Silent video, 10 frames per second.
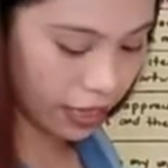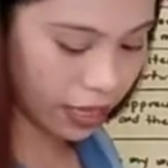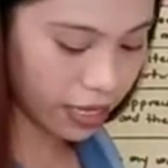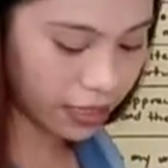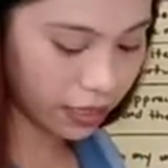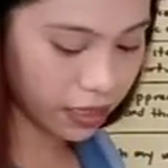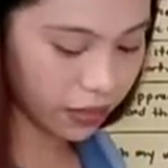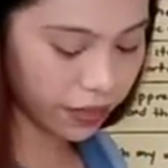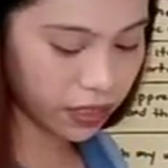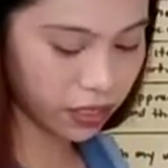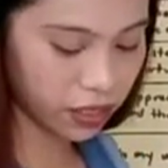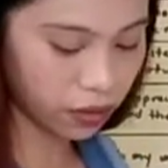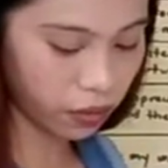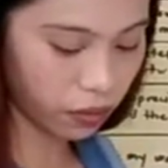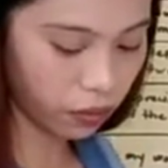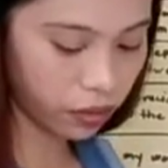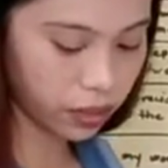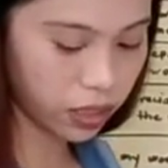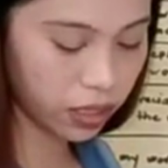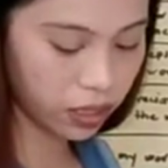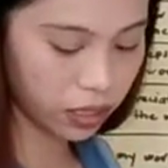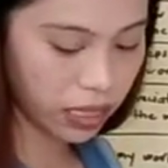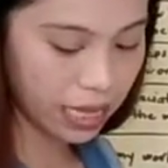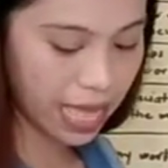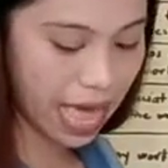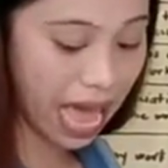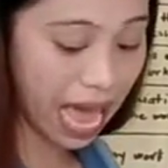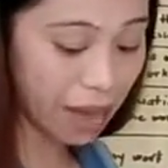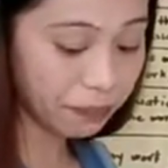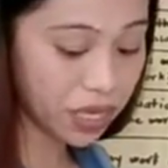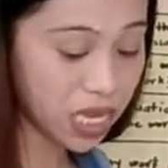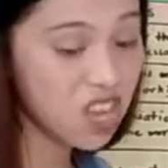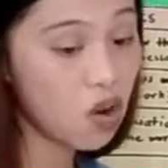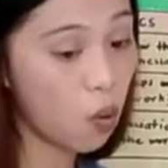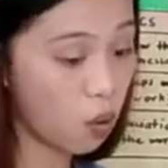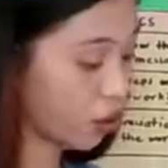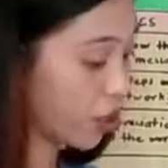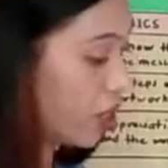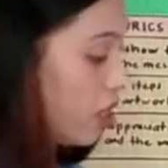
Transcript: This activity is called happy or